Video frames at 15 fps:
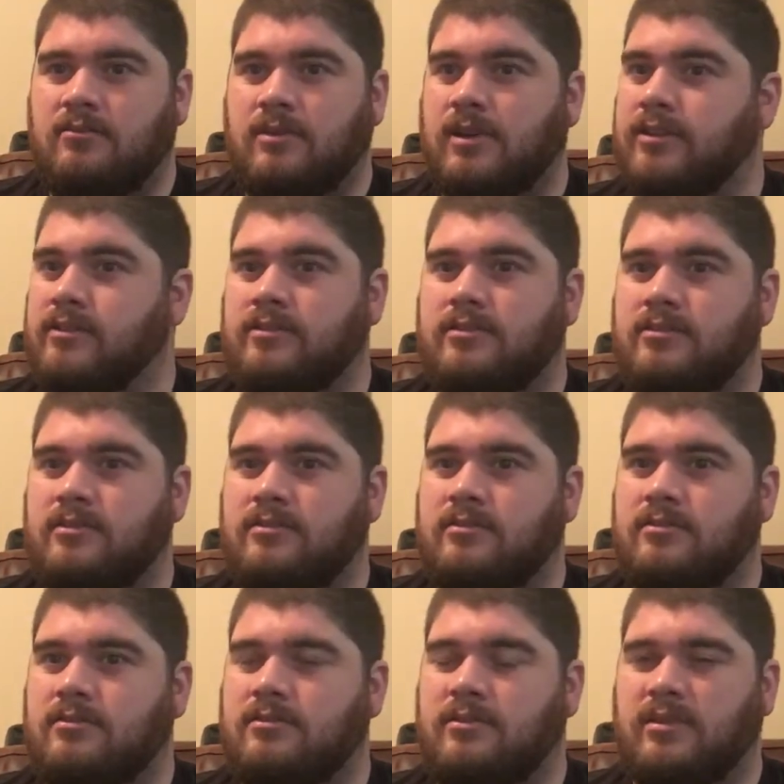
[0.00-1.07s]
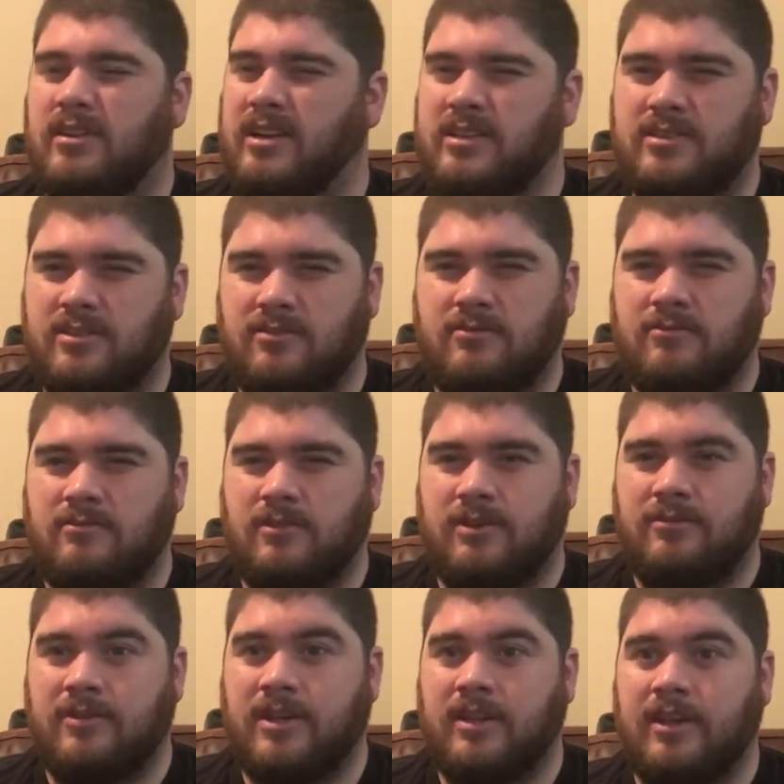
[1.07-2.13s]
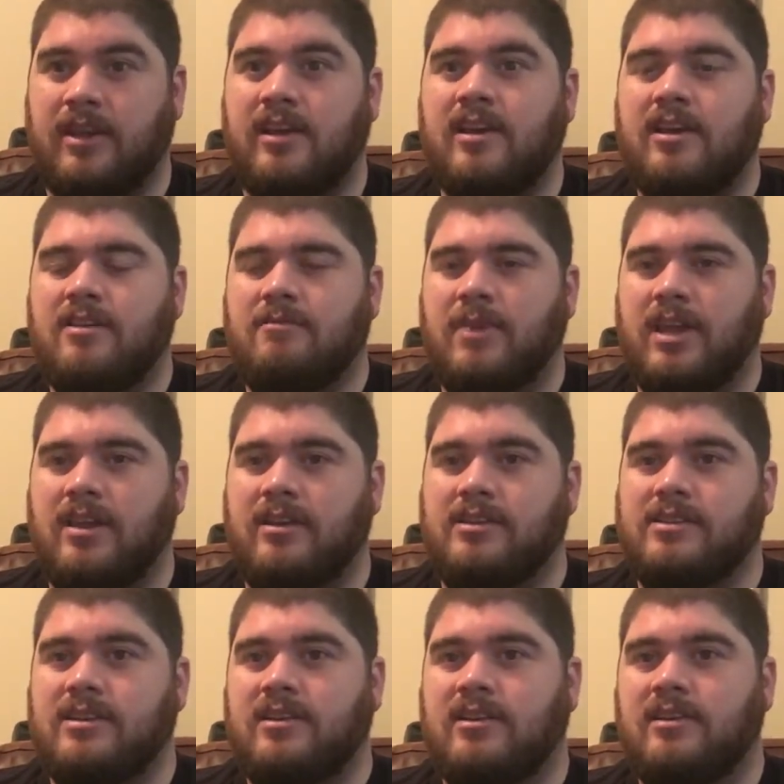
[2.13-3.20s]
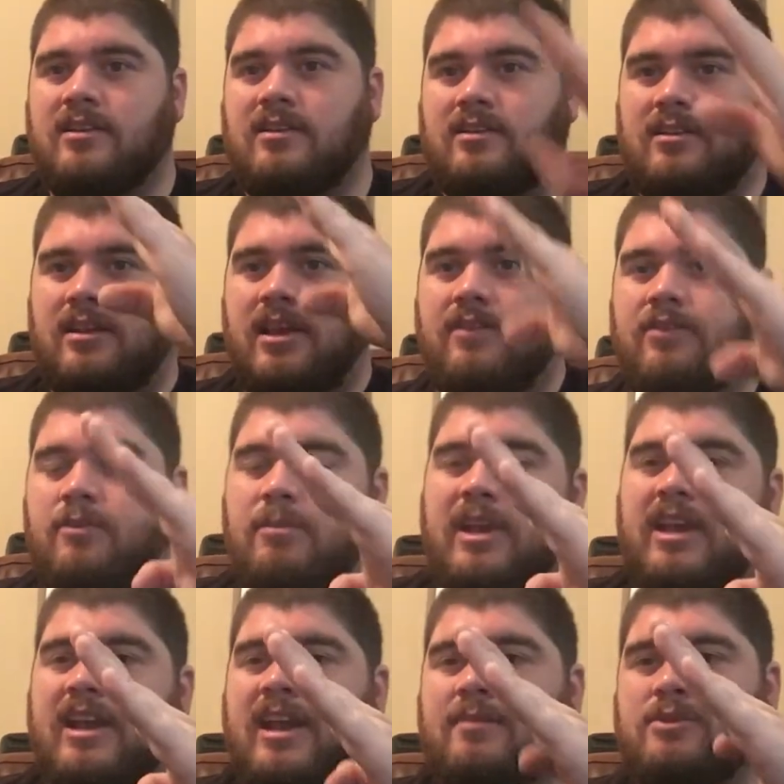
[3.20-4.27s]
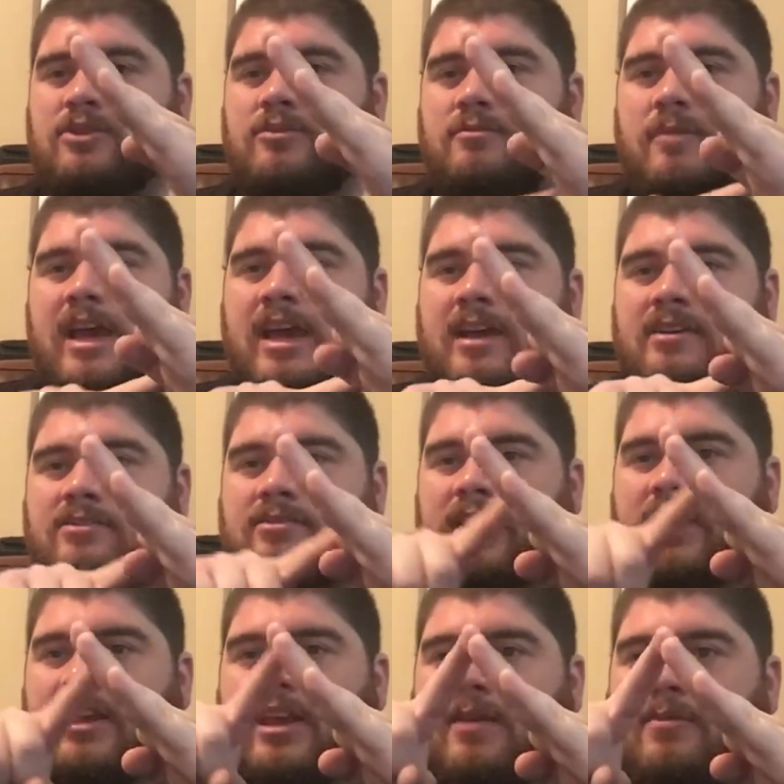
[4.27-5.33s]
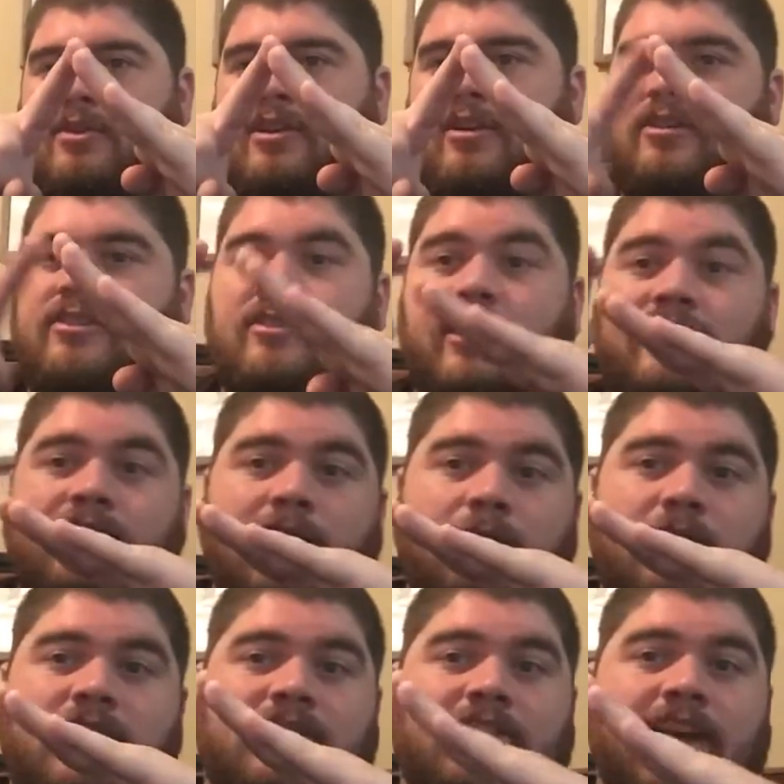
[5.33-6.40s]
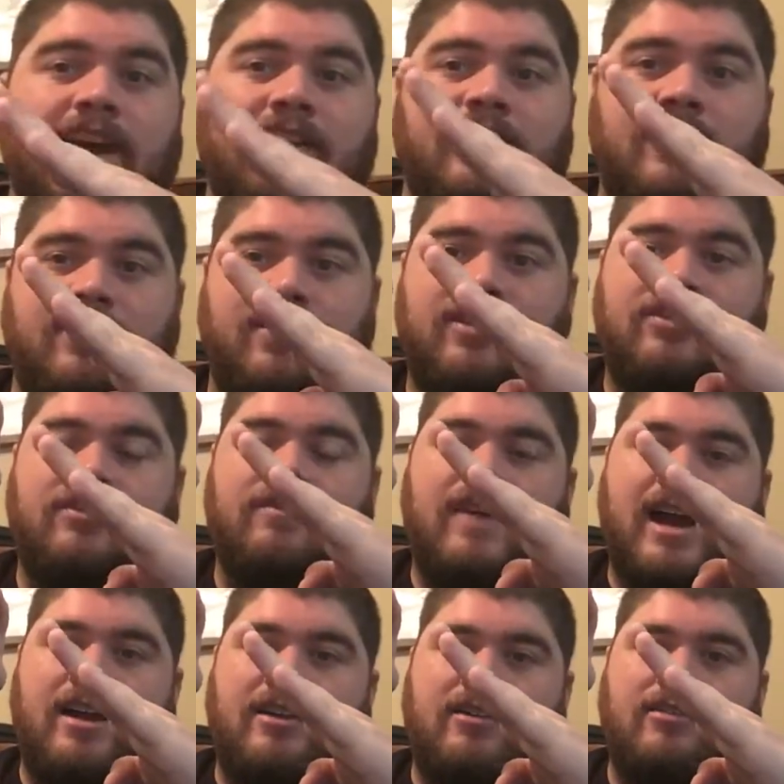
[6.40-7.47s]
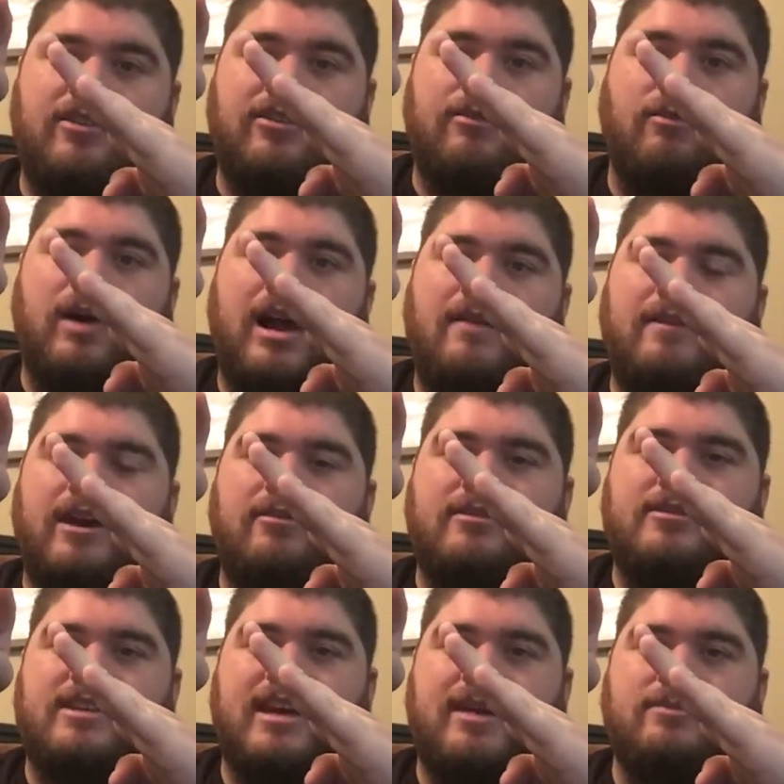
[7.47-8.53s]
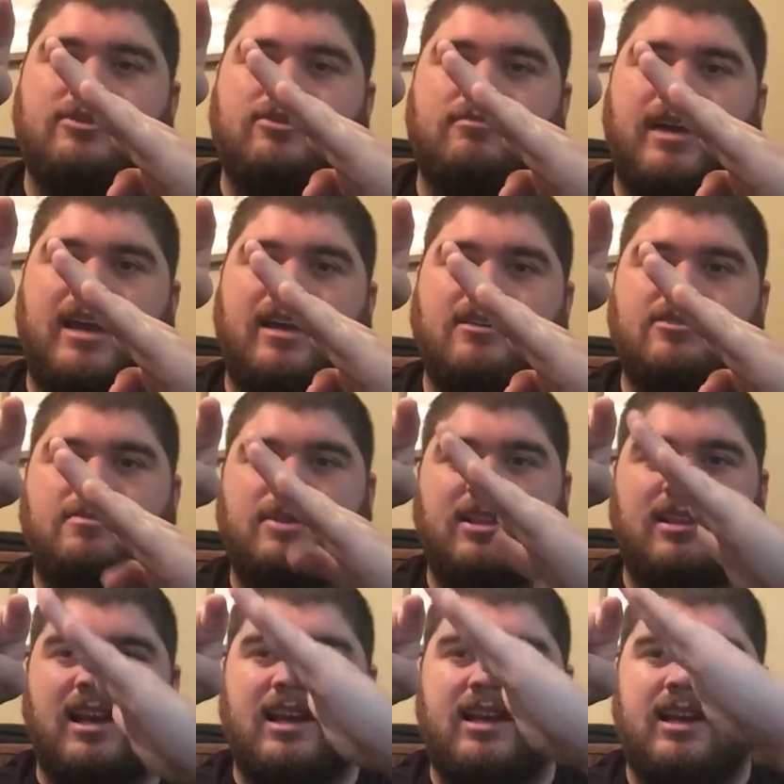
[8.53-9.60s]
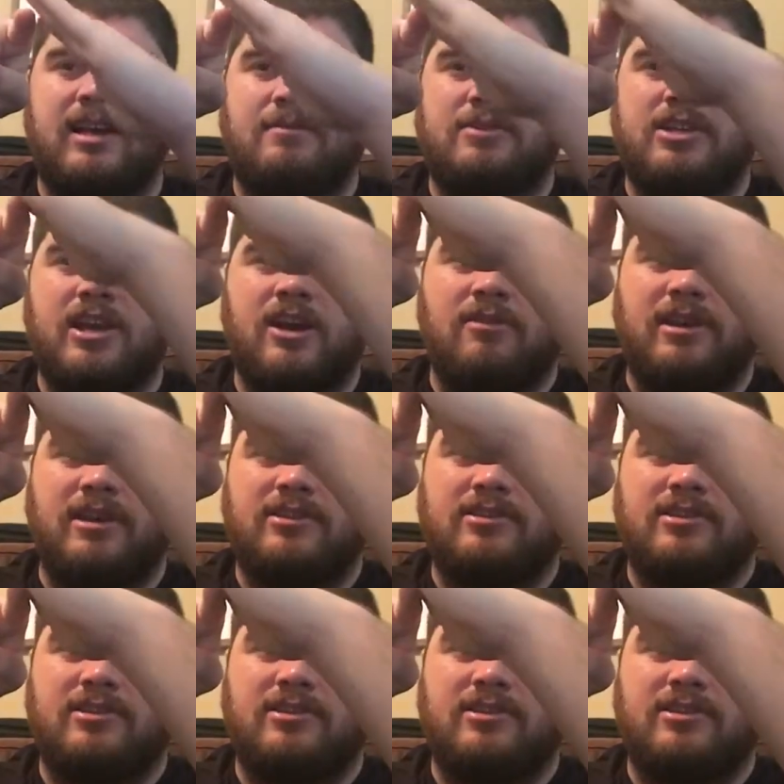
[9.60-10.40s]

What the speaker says: Well, there isn't one really, because if you pick an absolute max, right, it keeps going. So let's say we decided that this value, this y value, was the absolute max, but the line keeps going,